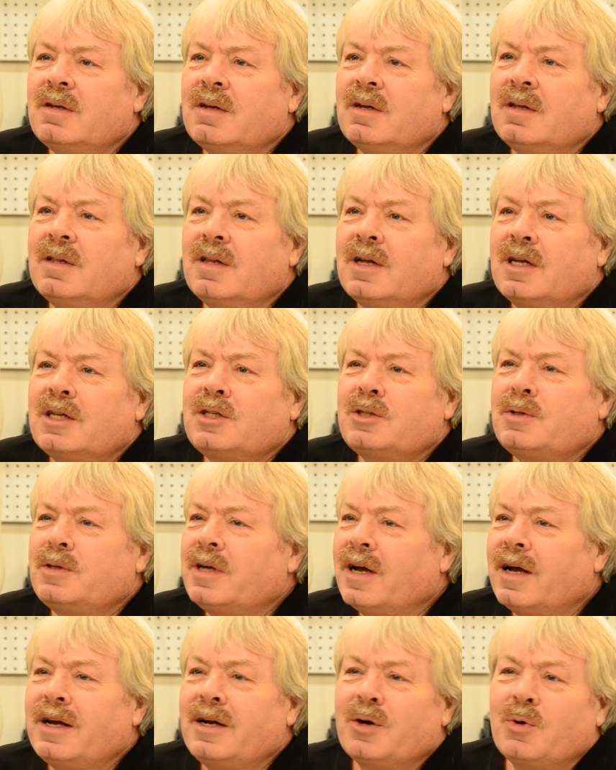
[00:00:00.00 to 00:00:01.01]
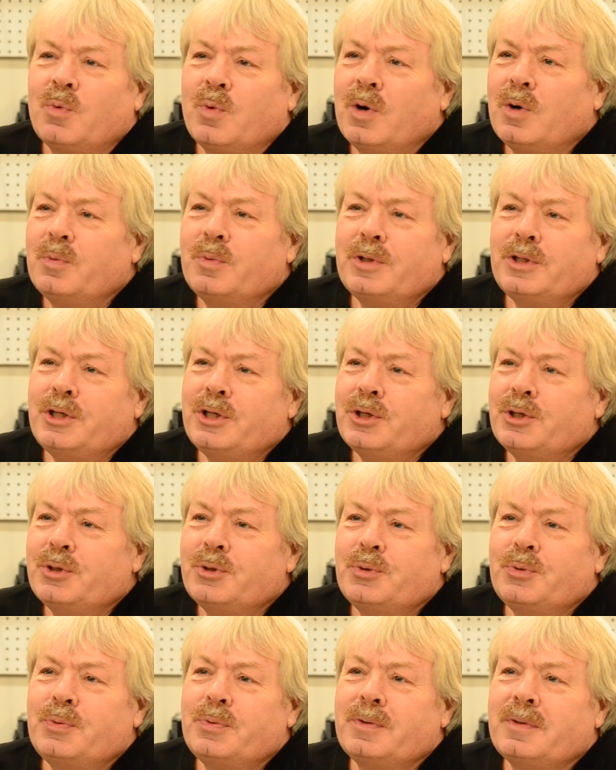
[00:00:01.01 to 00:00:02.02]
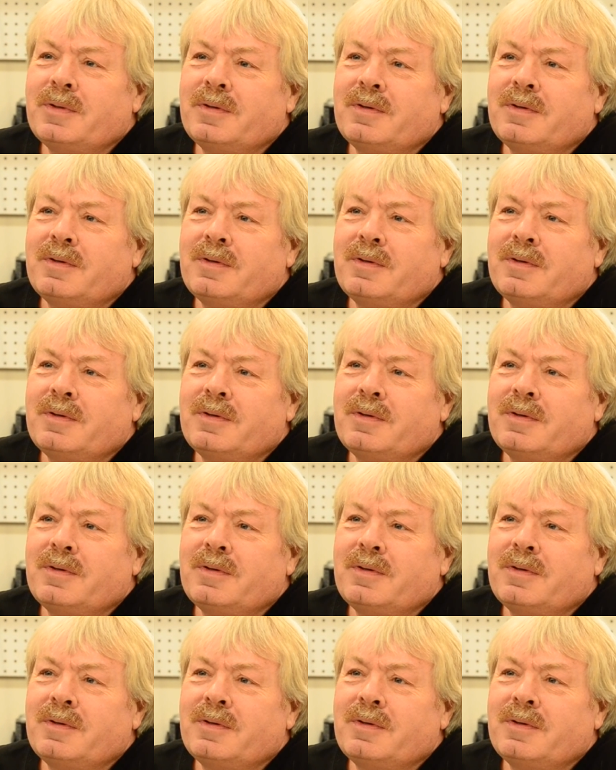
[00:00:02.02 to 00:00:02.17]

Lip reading: and that's kind of what we do,